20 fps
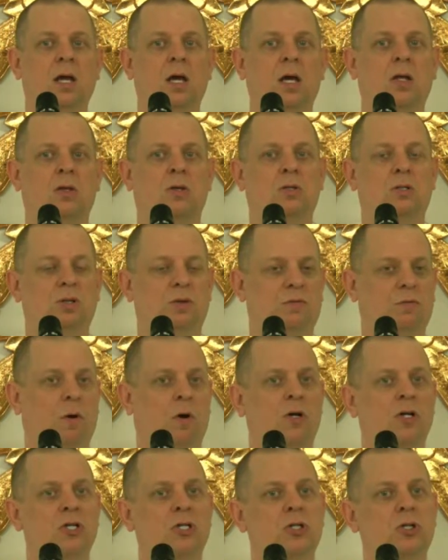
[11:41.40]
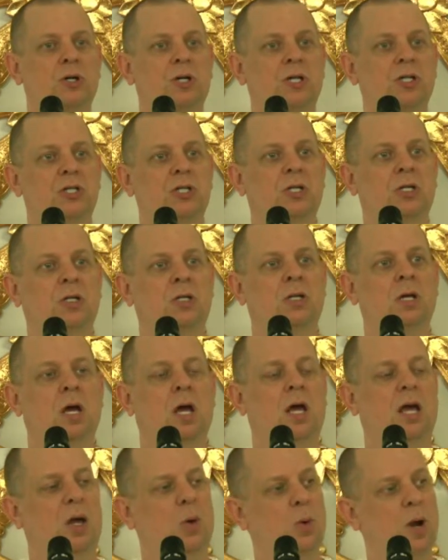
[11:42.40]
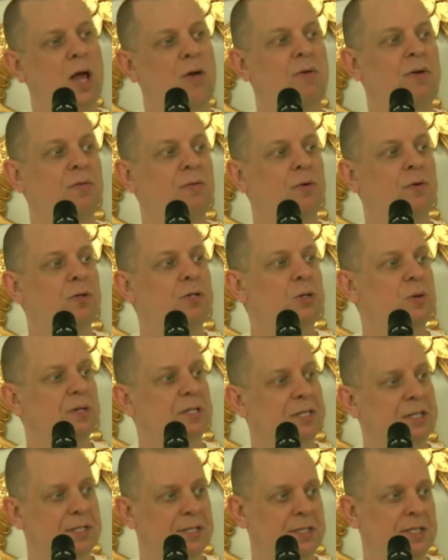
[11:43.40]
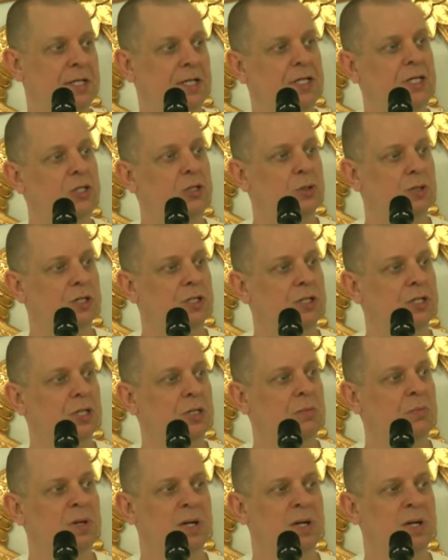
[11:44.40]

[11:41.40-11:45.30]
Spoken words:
There's the forest tradition and what I refer to as the city tradition,